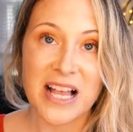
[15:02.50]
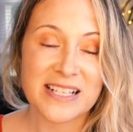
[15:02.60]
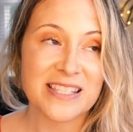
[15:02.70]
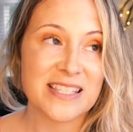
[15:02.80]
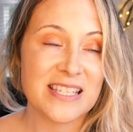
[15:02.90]
I
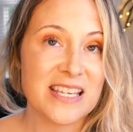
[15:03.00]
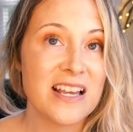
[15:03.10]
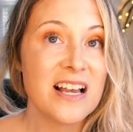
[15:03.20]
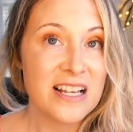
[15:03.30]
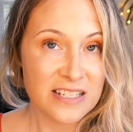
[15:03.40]
see
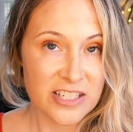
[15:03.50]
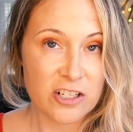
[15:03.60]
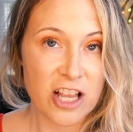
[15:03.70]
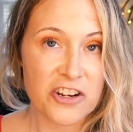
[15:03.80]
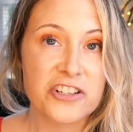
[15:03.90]

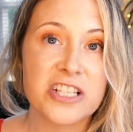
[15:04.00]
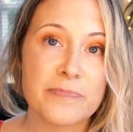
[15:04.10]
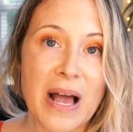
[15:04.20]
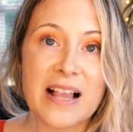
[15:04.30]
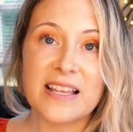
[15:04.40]
declutter this
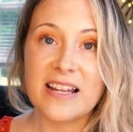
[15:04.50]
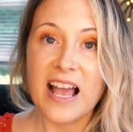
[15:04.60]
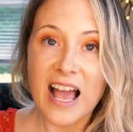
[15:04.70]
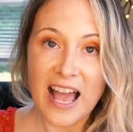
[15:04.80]
palette.